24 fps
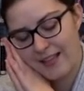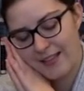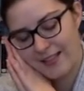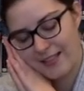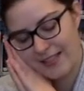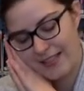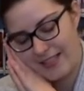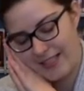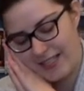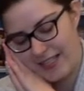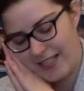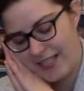
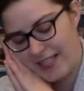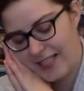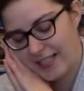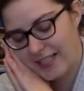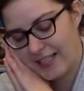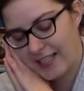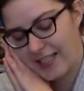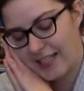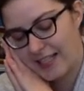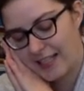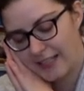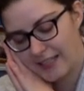See
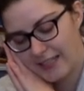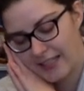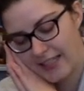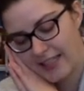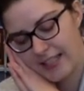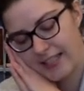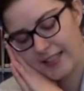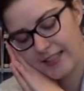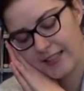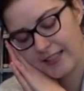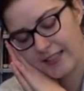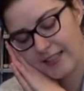the
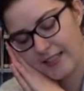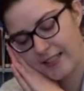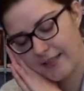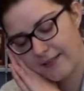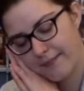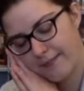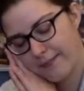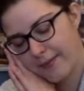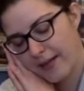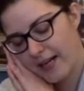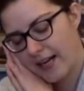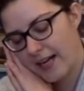
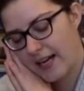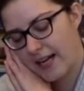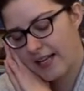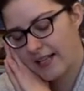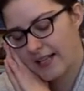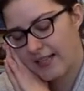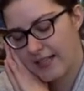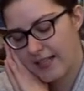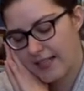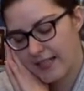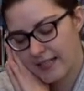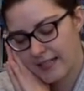little
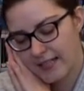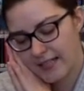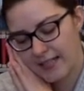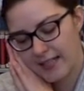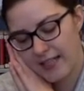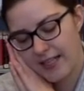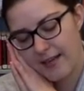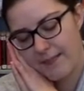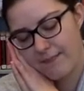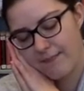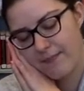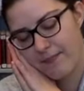bunny
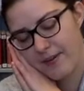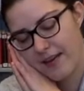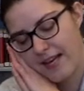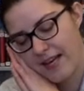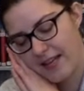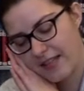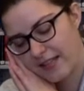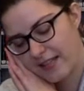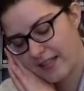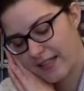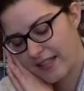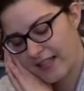
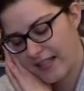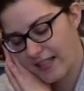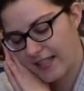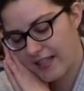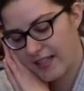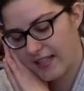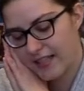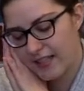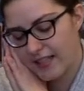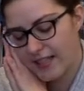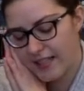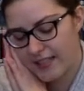sleeping
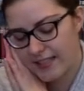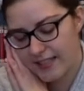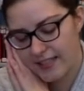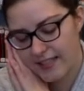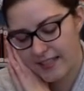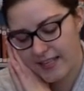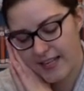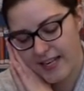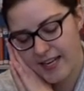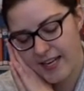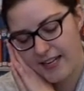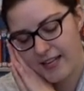till it's
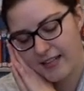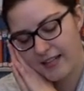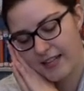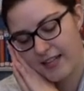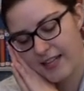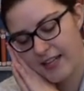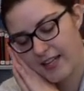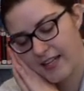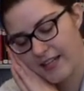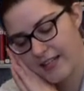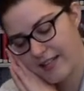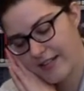
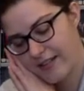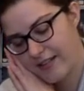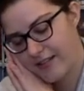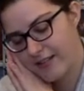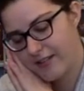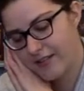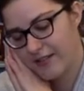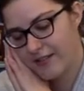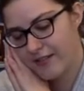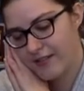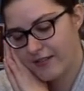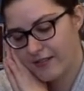nearly
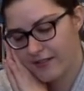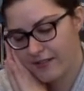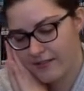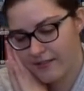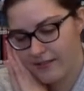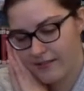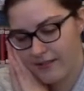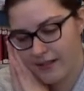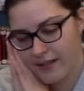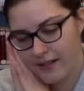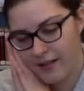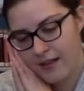
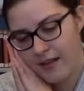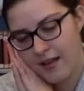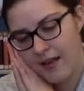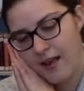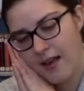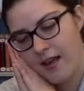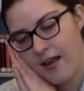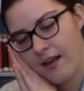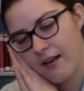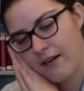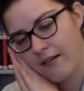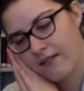noon.
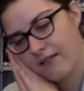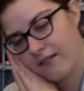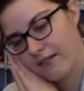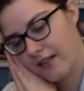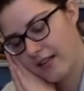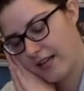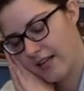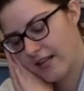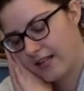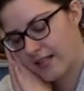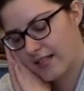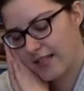
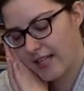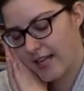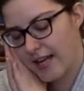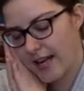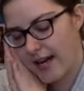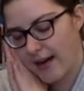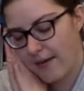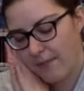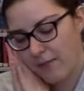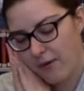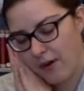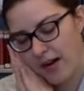Is
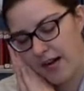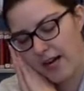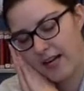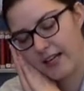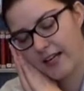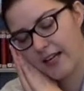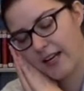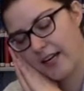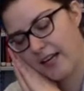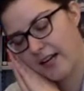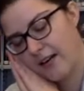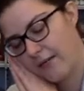someone gonna